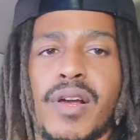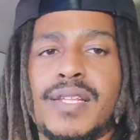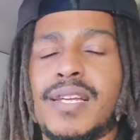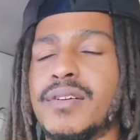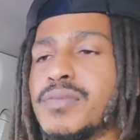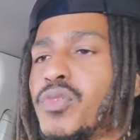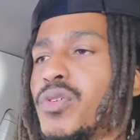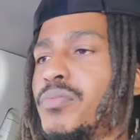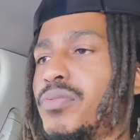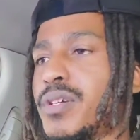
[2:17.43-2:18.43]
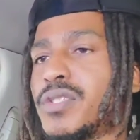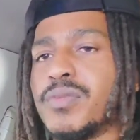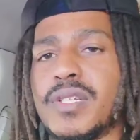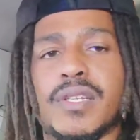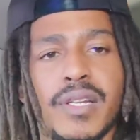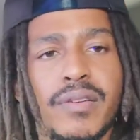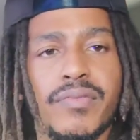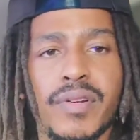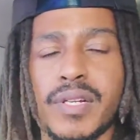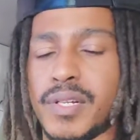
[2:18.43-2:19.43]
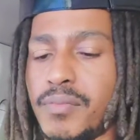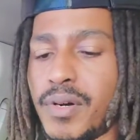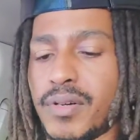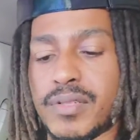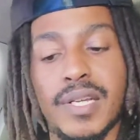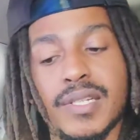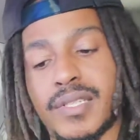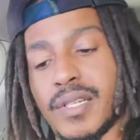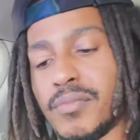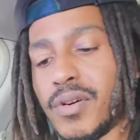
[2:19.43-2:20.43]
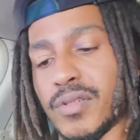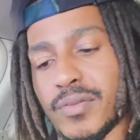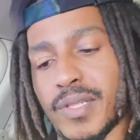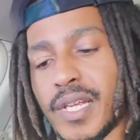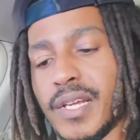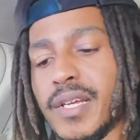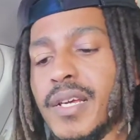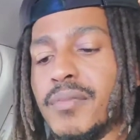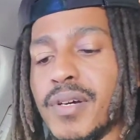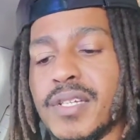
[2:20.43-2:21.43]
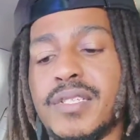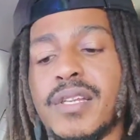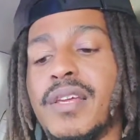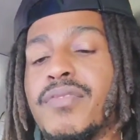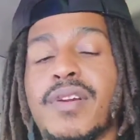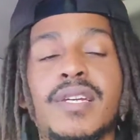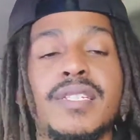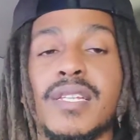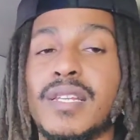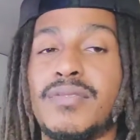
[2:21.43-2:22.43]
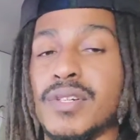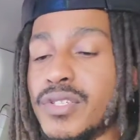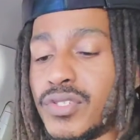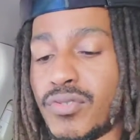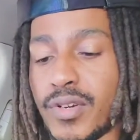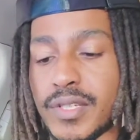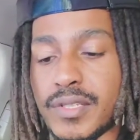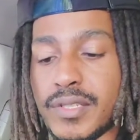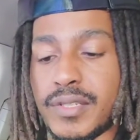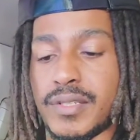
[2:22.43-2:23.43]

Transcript: I think I was more impressed with the delivery than the bars. Not to say the bars was light, but his delivery, his delivery is crazy.